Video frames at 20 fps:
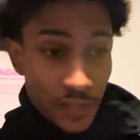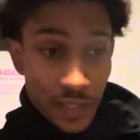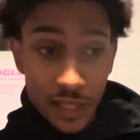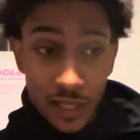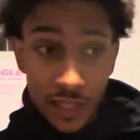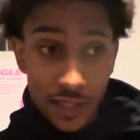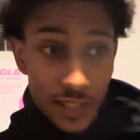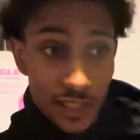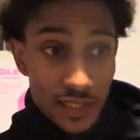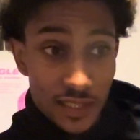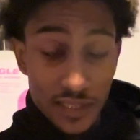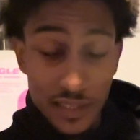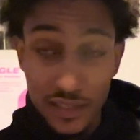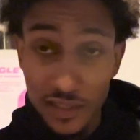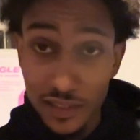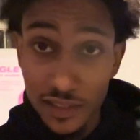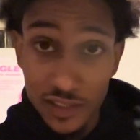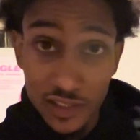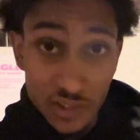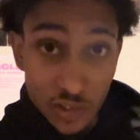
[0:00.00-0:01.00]
unless
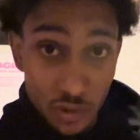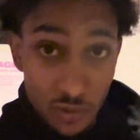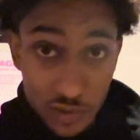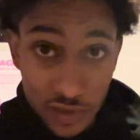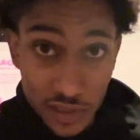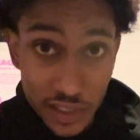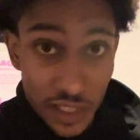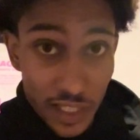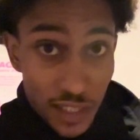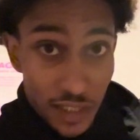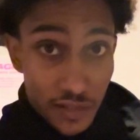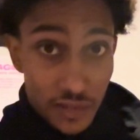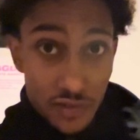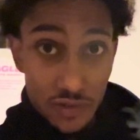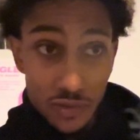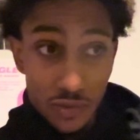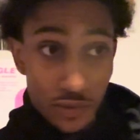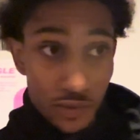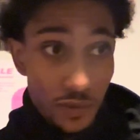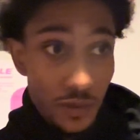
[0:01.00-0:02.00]
it's salt stains
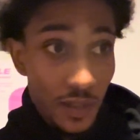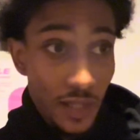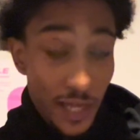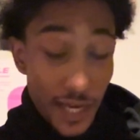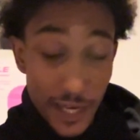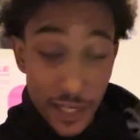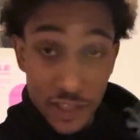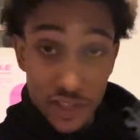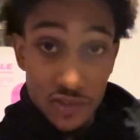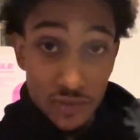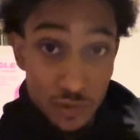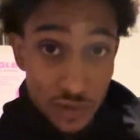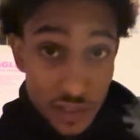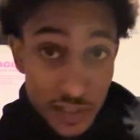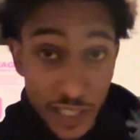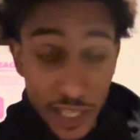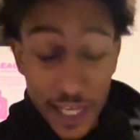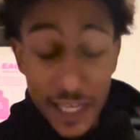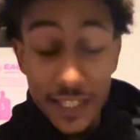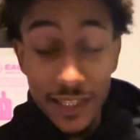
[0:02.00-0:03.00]
or an actual
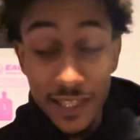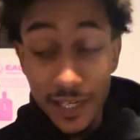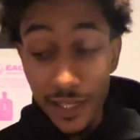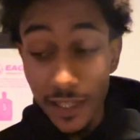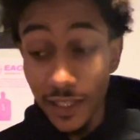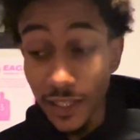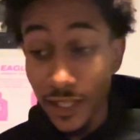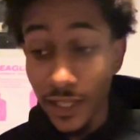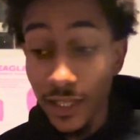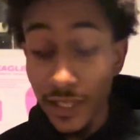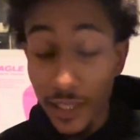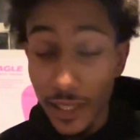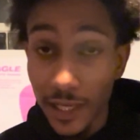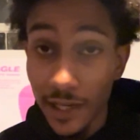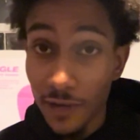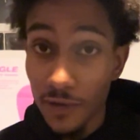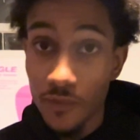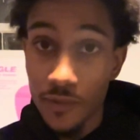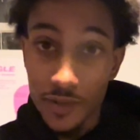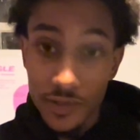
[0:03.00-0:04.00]
stain that I can't get
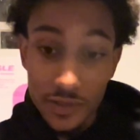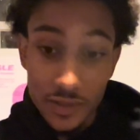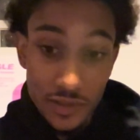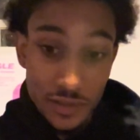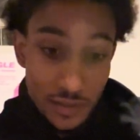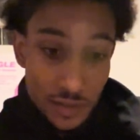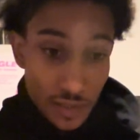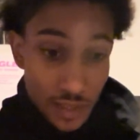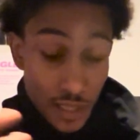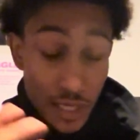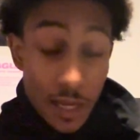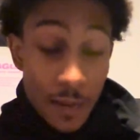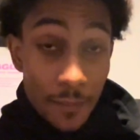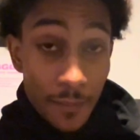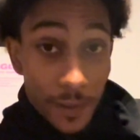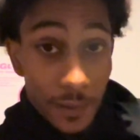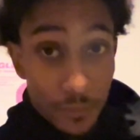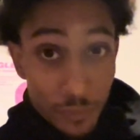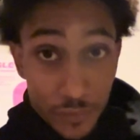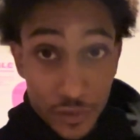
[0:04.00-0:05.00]
out with just
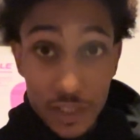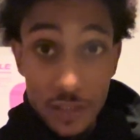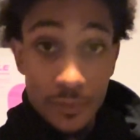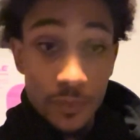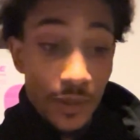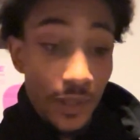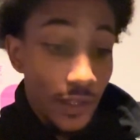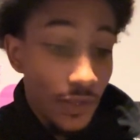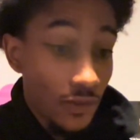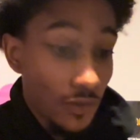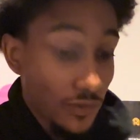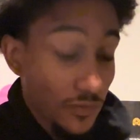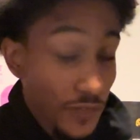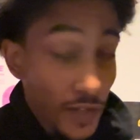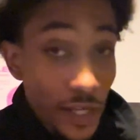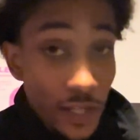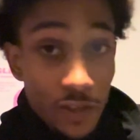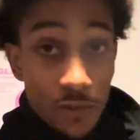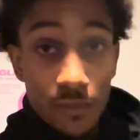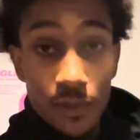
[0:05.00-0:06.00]
my pre-spray or
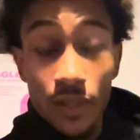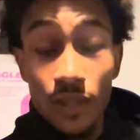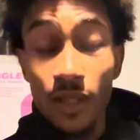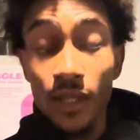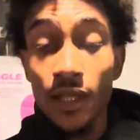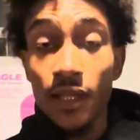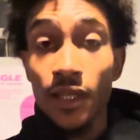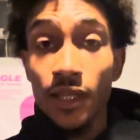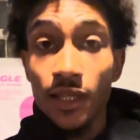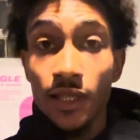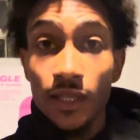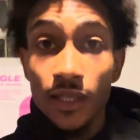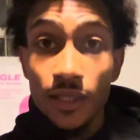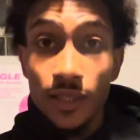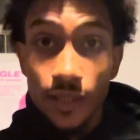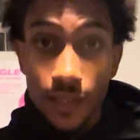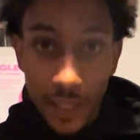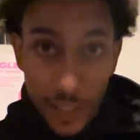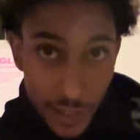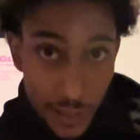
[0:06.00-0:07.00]
vacuuming, I